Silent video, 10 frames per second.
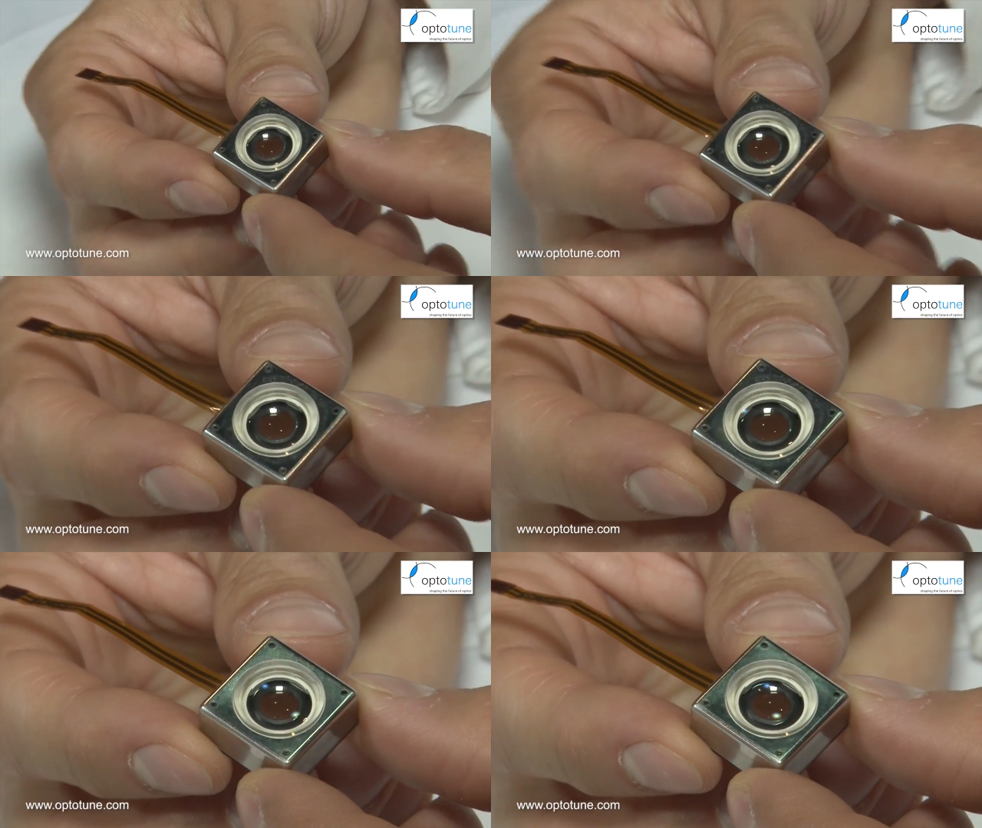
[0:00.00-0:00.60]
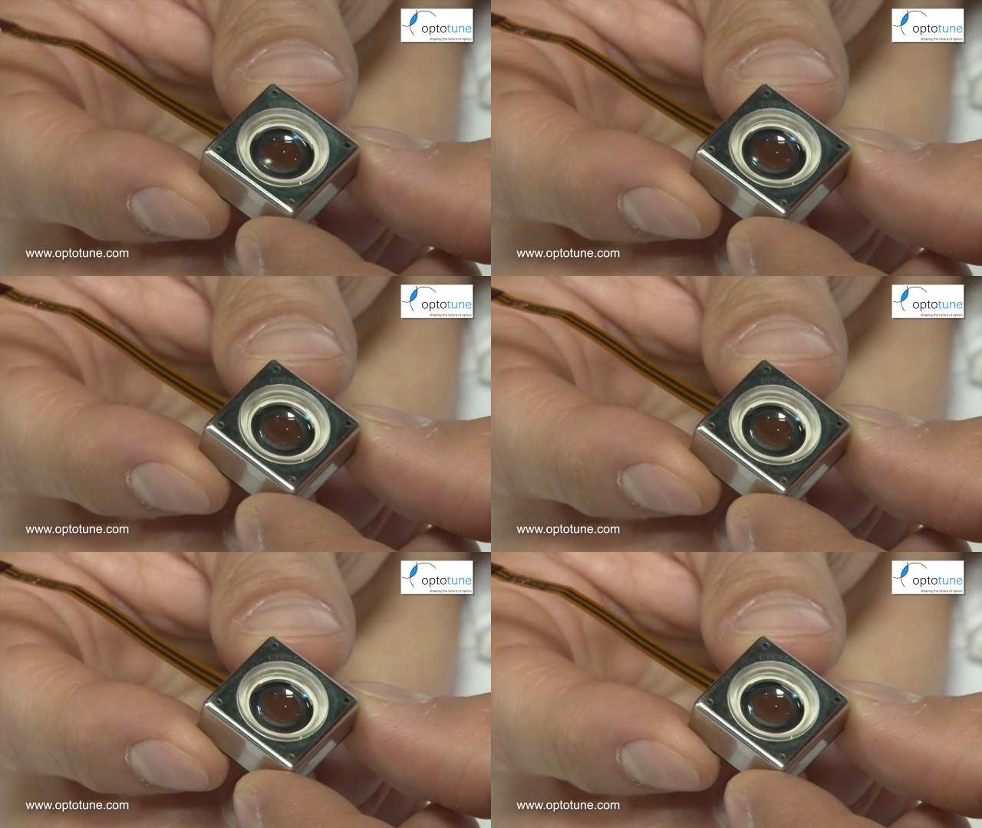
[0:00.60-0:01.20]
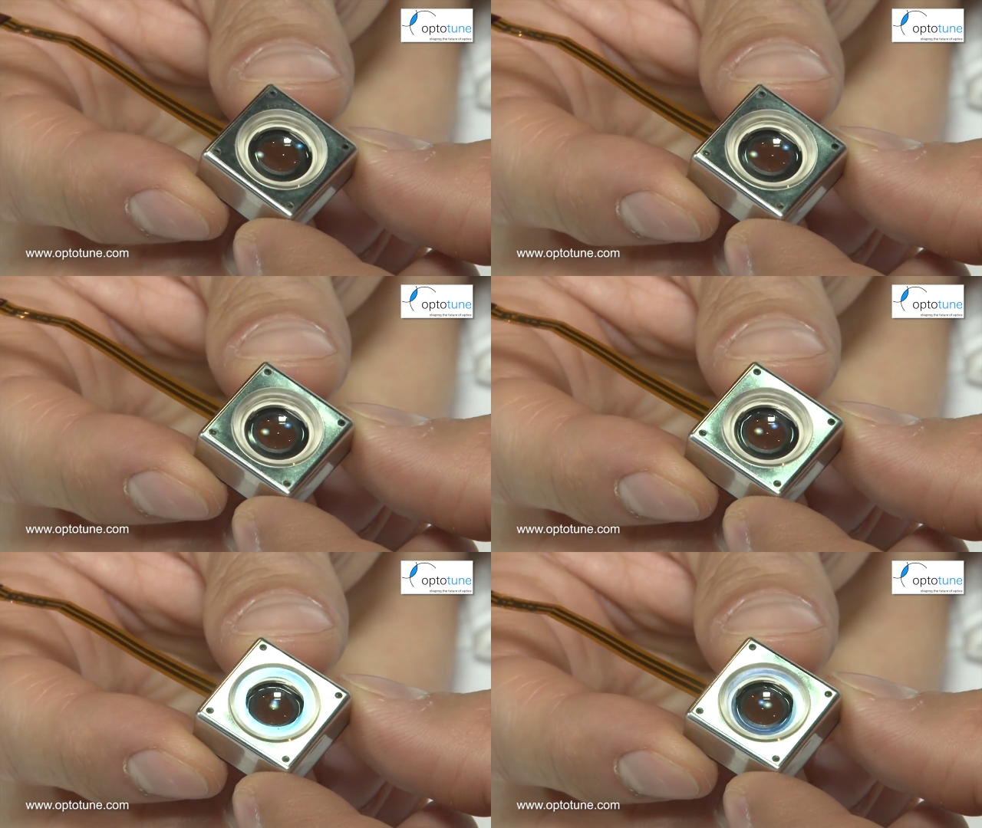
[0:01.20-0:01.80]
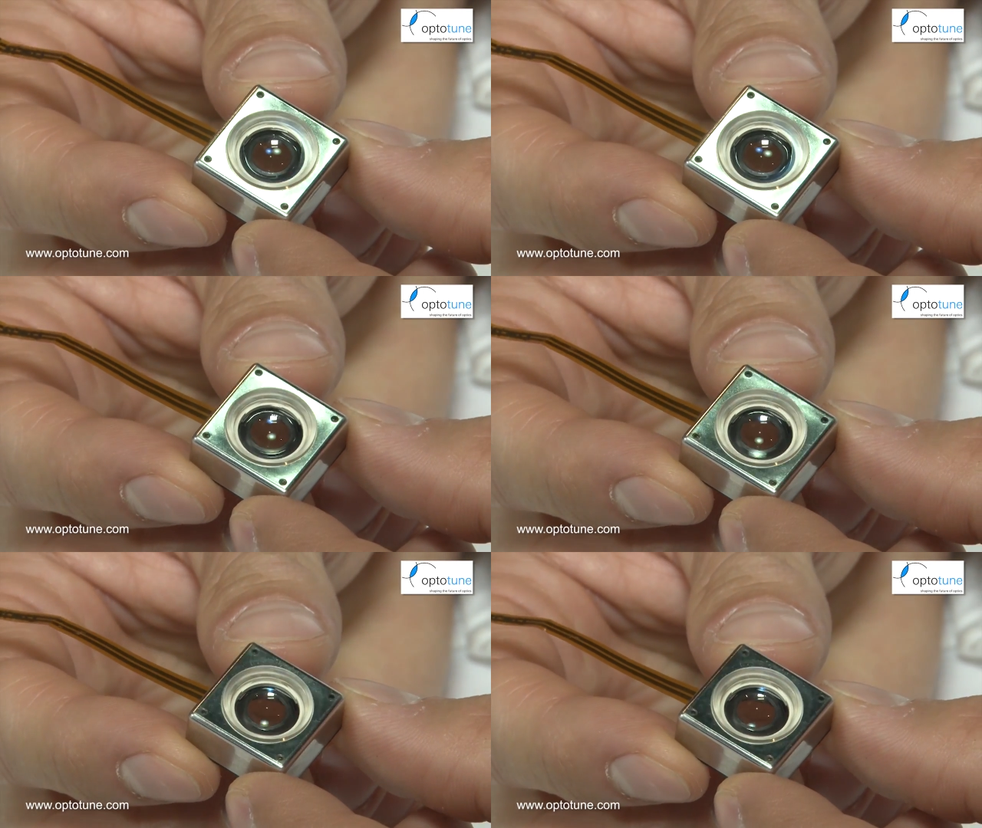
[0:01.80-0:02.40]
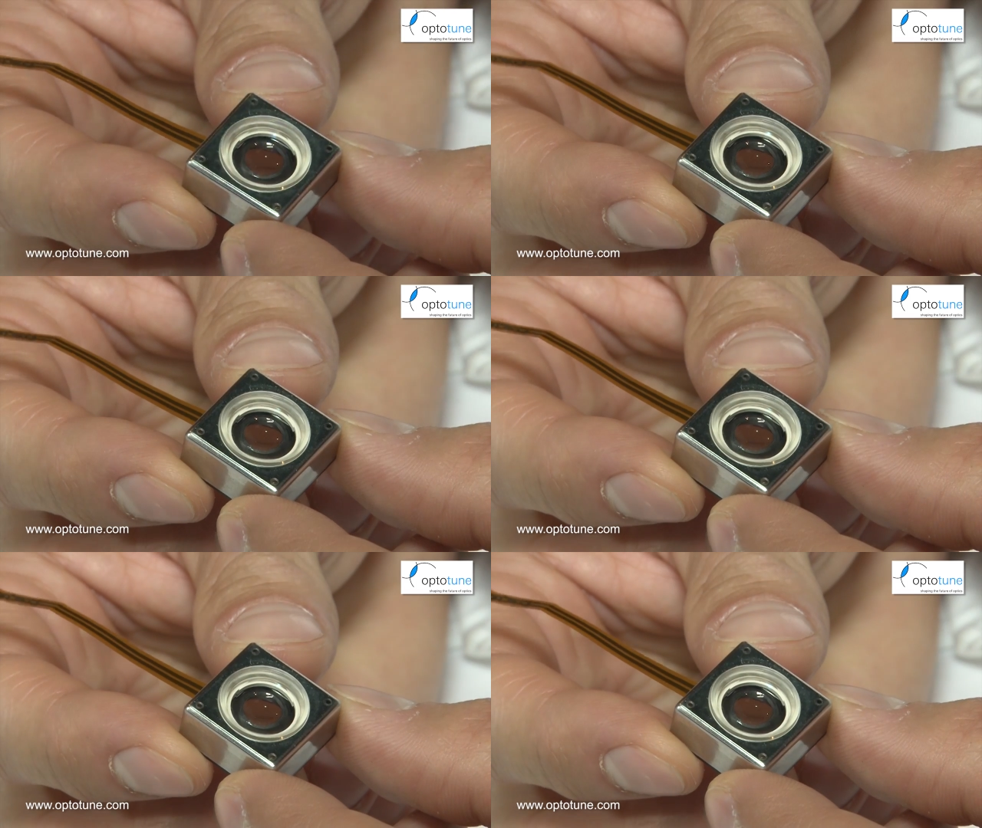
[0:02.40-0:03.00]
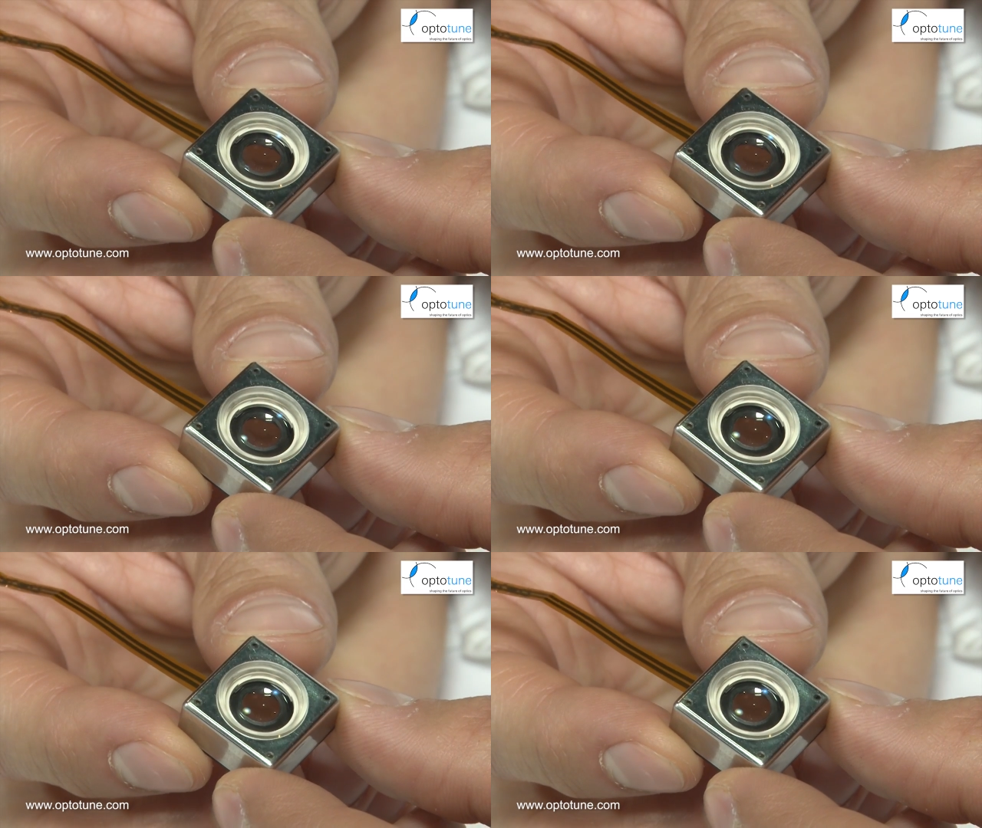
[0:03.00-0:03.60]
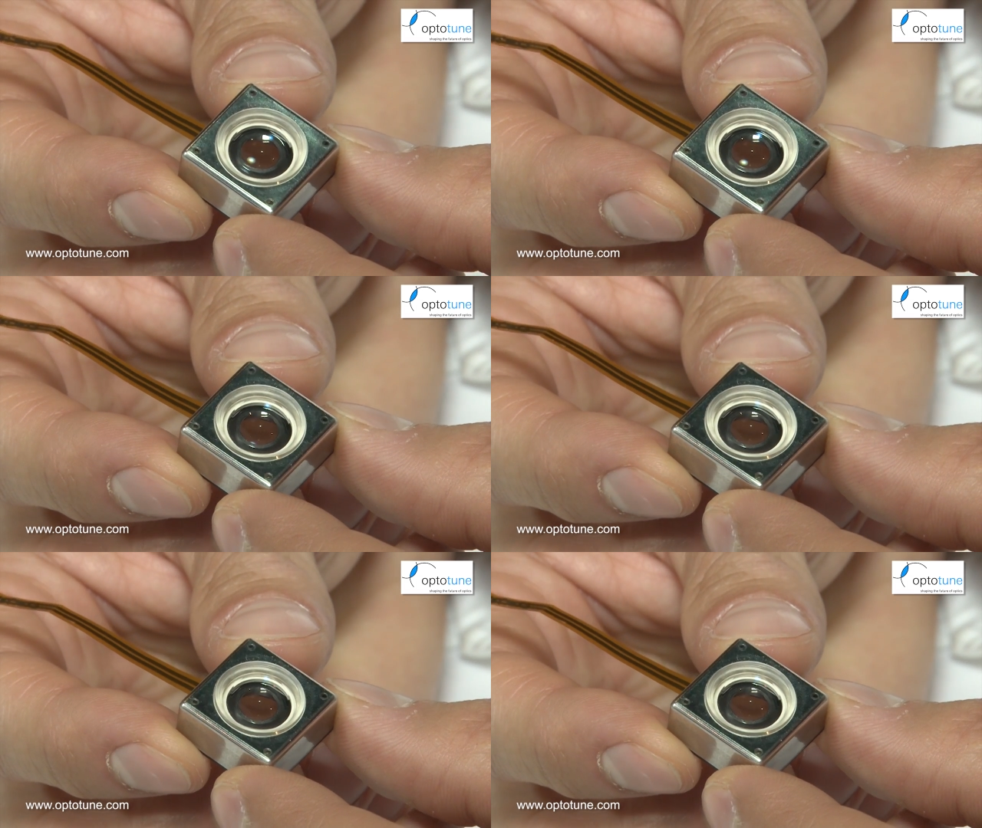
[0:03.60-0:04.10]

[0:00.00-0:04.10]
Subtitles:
No face is visible, so there are no lips to read.